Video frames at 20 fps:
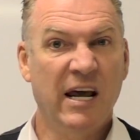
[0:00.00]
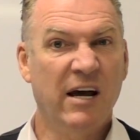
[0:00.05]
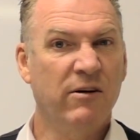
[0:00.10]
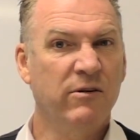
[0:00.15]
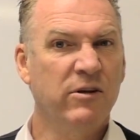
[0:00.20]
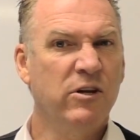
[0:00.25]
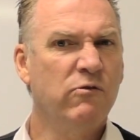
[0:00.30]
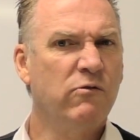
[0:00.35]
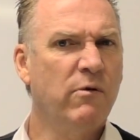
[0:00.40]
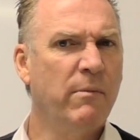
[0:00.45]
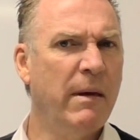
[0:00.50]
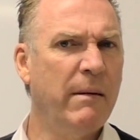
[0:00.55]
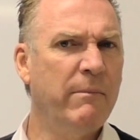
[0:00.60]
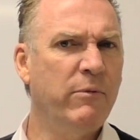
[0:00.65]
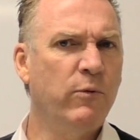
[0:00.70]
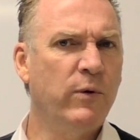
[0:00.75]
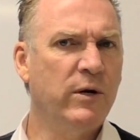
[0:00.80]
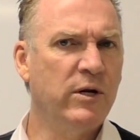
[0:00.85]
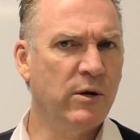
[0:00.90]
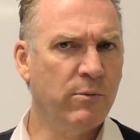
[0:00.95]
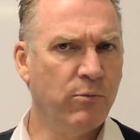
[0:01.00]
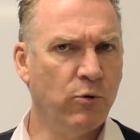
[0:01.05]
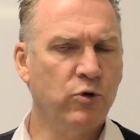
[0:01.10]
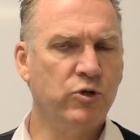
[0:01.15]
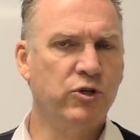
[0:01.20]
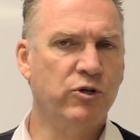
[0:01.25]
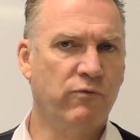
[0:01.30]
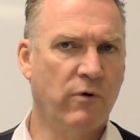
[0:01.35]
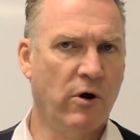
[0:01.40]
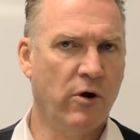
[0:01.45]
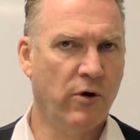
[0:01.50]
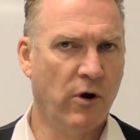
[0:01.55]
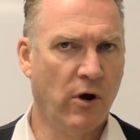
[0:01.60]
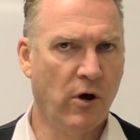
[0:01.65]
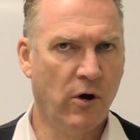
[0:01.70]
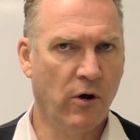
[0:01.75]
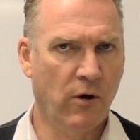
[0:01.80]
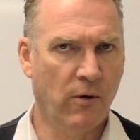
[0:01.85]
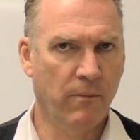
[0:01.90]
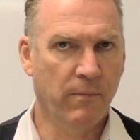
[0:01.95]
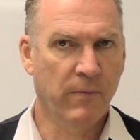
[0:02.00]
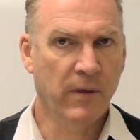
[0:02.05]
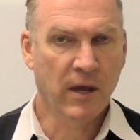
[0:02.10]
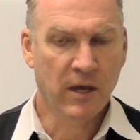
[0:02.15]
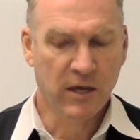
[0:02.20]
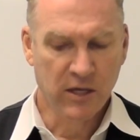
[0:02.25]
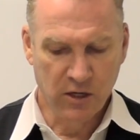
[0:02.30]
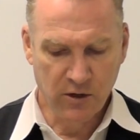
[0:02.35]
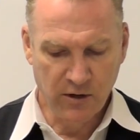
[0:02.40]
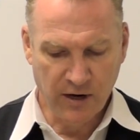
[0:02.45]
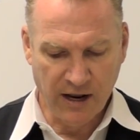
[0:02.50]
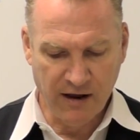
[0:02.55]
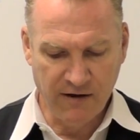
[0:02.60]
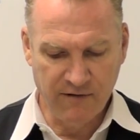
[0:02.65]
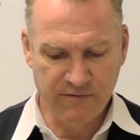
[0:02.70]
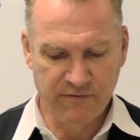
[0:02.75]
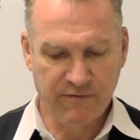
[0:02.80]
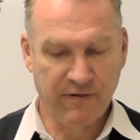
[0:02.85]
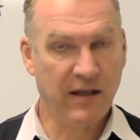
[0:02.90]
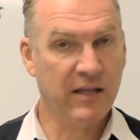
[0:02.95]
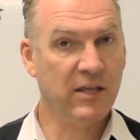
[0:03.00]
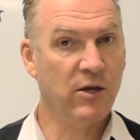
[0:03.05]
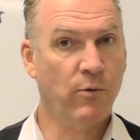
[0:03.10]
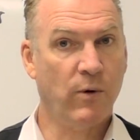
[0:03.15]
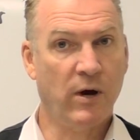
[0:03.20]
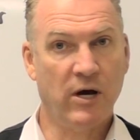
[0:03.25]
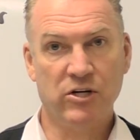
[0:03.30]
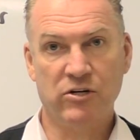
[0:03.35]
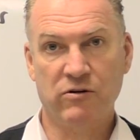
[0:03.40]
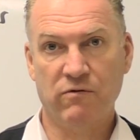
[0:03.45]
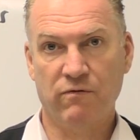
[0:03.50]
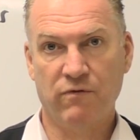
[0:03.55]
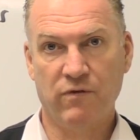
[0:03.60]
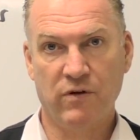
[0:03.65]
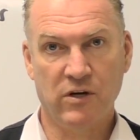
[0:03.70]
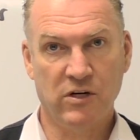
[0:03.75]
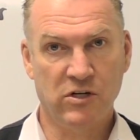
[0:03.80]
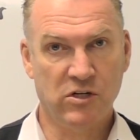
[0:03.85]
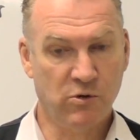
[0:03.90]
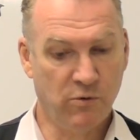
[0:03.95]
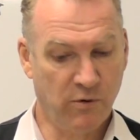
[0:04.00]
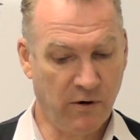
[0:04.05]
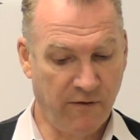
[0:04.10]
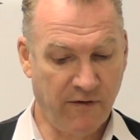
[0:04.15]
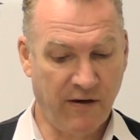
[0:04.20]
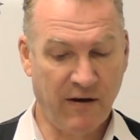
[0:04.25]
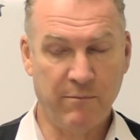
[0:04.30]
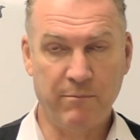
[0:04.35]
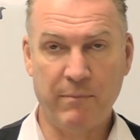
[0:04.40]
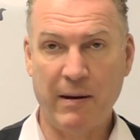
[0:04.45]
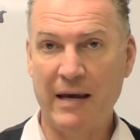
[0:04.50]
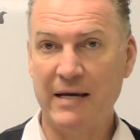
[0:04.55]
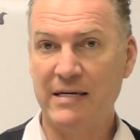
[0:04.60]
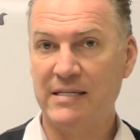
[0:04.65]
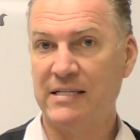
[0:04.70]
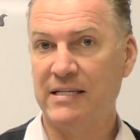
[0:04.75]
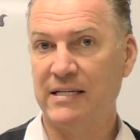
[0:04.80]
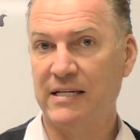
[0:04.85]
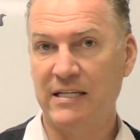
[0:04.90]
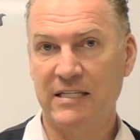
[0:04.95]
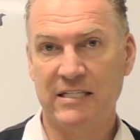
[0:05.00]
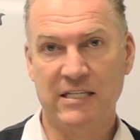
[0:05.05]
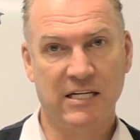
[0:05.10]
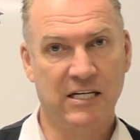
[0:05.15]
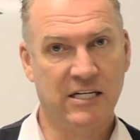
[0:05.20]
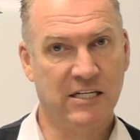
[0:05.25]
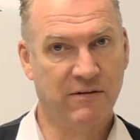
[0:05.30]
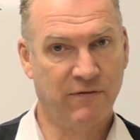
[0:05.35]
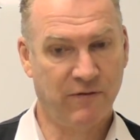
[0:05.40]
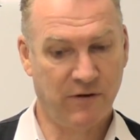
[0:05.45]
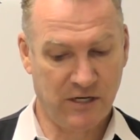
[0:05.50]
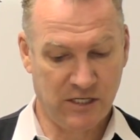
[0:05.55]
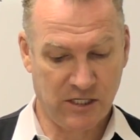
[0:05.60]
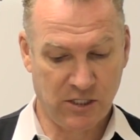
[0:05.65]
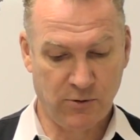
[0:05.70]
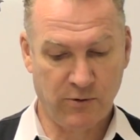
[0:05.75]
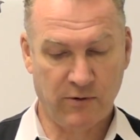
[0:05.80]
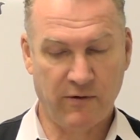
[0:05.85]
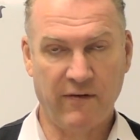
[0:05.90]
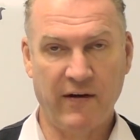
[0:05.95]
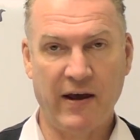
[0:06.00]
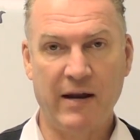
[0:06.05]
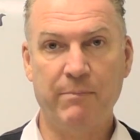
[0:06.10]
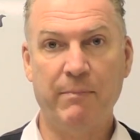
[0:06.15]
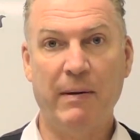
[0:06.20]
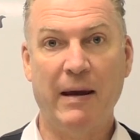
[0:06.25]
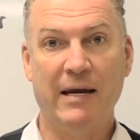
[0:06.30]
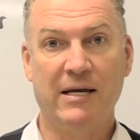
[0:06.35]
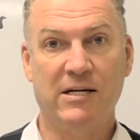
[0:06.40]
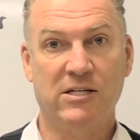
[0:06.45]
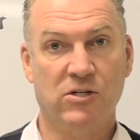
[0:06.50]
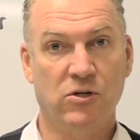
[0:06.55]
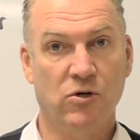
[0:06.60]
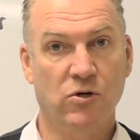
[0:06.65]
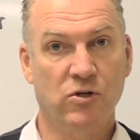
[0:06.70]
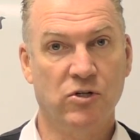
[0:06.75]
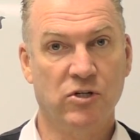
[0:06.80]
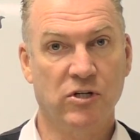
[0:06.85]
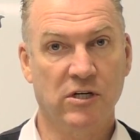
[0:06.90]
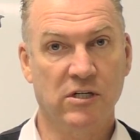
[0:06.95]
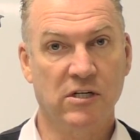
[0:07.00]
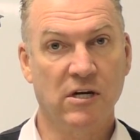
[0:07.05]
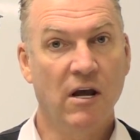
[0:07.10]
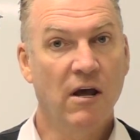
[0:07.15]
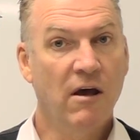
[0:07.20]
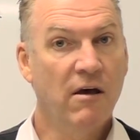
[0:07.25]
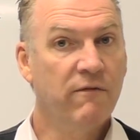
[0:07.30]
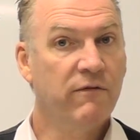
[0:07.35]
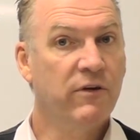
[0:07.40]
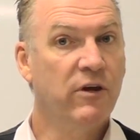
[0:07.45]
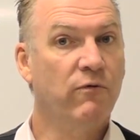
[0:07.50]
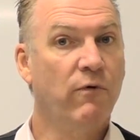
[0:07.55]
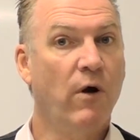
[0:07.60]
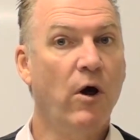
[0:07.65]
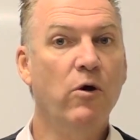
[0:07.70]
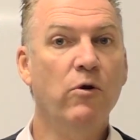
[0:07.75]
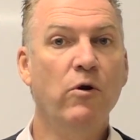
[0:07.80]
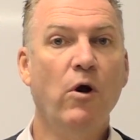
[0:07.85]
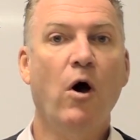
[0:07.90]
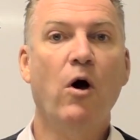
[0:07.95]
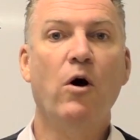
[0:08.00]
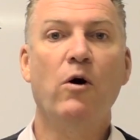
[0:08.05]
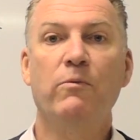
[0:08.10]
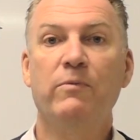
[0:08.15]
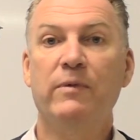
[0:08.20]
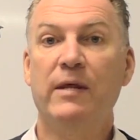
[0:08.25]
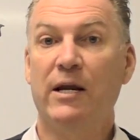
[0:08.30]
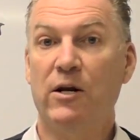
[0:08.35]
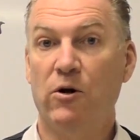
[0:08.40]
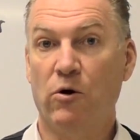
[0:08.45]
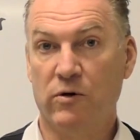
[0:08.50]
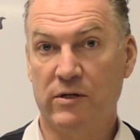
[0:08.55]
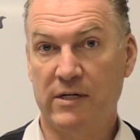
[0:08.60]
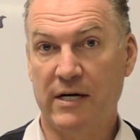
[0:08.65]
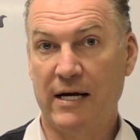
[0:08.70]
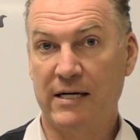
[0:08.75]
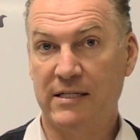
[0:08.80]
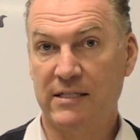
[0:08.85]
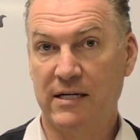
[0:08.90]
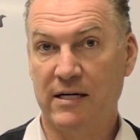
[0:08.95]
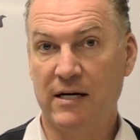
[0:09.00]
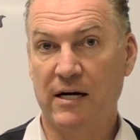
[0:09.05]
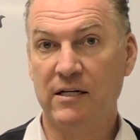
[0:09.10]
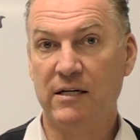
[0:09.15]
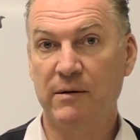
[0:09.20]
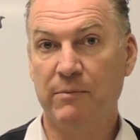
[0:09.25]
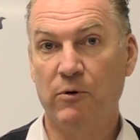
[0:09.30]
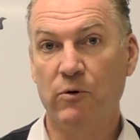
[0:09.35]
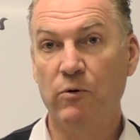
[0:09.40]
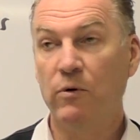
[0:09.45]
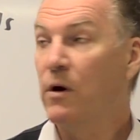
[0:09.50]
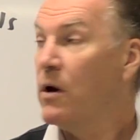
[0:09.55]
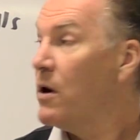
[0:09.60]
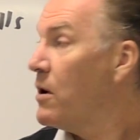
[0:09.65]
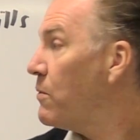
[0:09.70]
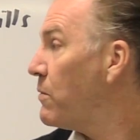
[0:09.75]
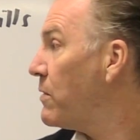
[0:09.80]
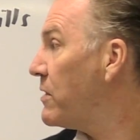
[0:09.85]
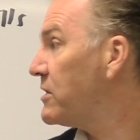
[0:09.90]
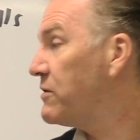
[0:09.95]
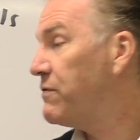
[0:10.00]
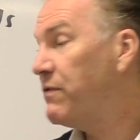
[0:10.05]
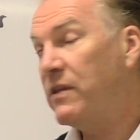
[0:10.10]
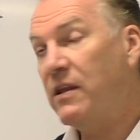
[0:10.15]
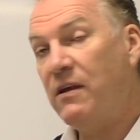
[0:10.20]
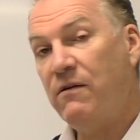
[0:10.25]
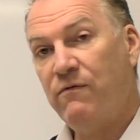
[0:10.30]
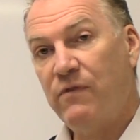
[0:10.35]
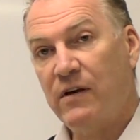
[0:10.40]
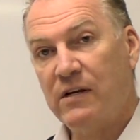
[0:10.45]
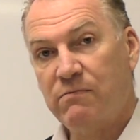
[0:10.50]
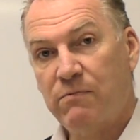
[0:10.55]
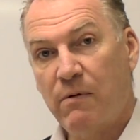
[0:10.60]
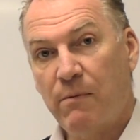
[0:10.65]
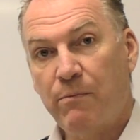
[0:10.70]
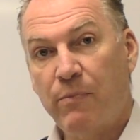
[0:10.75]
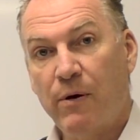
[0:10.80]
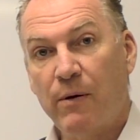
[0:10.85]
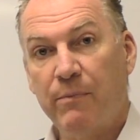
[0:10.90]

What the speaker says: Now, you'll remember when you bought your own home, you'd have valuation fees, you would have had bank solicitors fees, you would have had bank searches. Your own home, they're not tax deductible, whereas for the investment